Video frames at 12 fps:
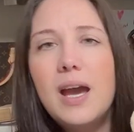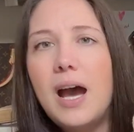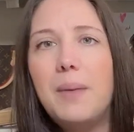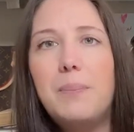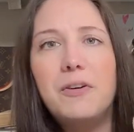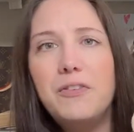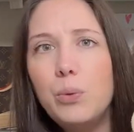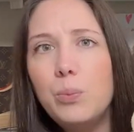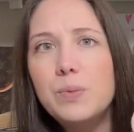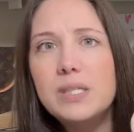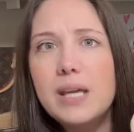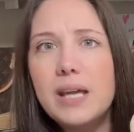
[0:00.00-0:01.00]
Uh, perfume
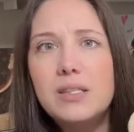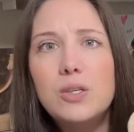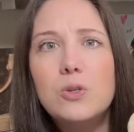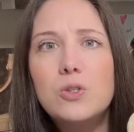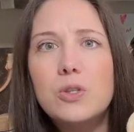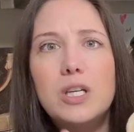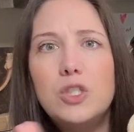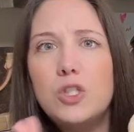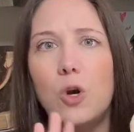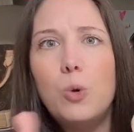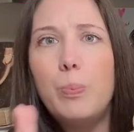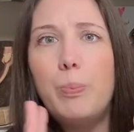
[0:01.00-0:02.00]
scents usually
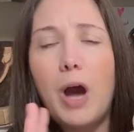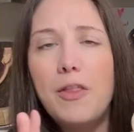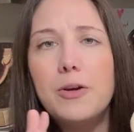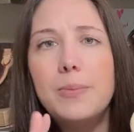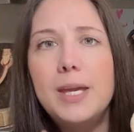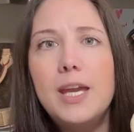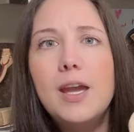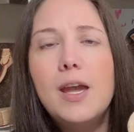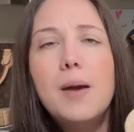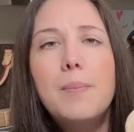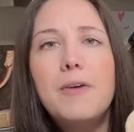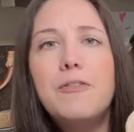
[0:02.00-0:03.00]
don't bother me,
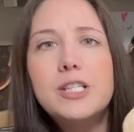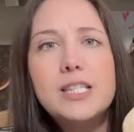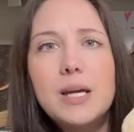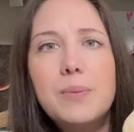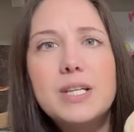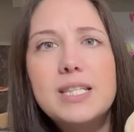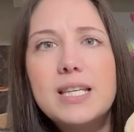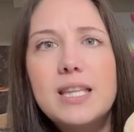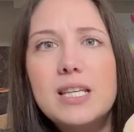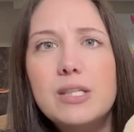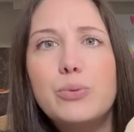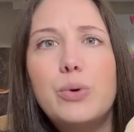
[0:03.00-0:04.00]
but for some reason
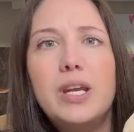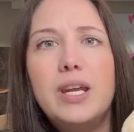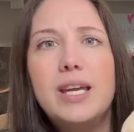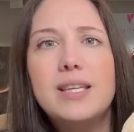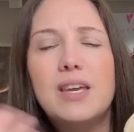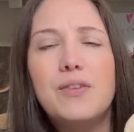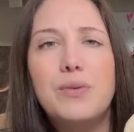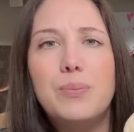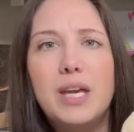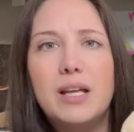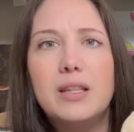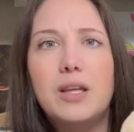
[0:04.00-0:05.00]
this one is giving
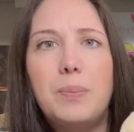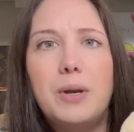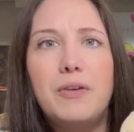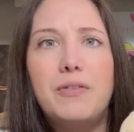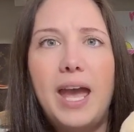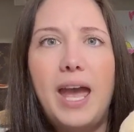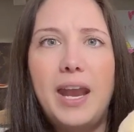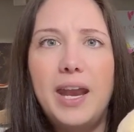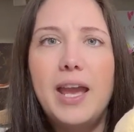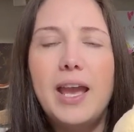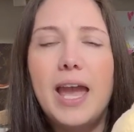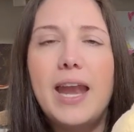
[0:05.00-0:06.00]
me a little bit of a
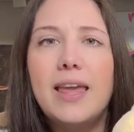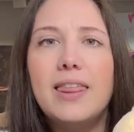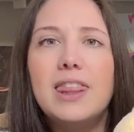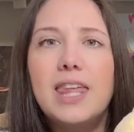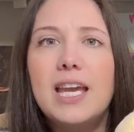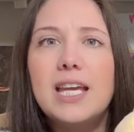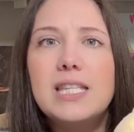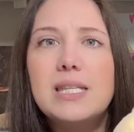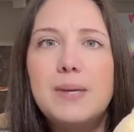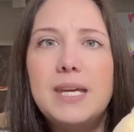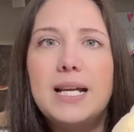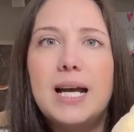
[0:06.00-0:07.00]
headache, and I think it's
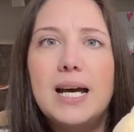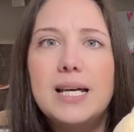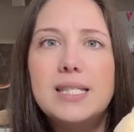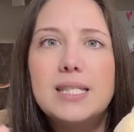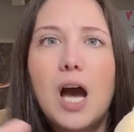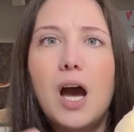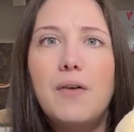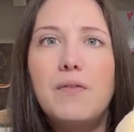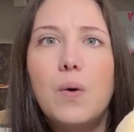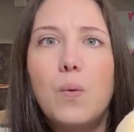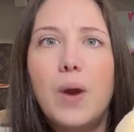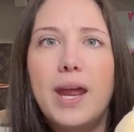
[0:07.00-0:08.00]
because of
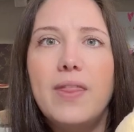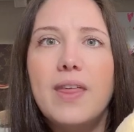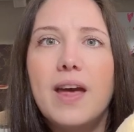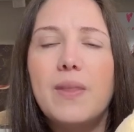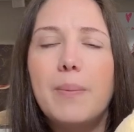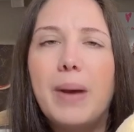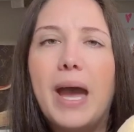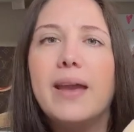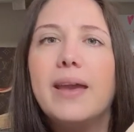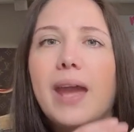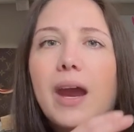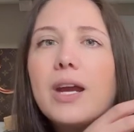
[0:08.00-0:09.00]
the way that the
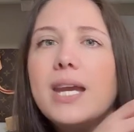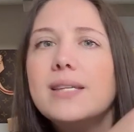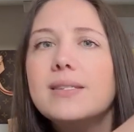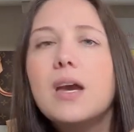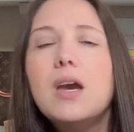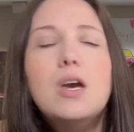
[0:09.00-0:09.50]
bag carries.